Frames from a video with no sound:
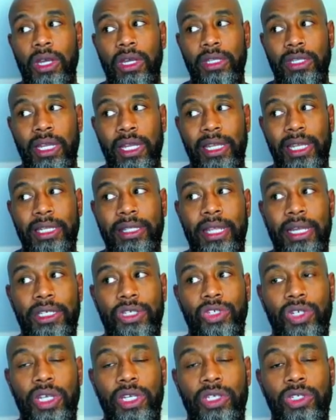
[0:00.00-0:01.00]
they let that
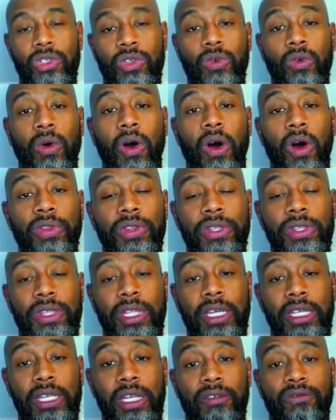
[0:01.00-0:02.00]
shit do all the
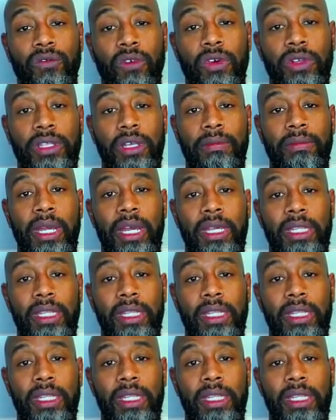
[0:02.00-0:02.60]
thinking for them.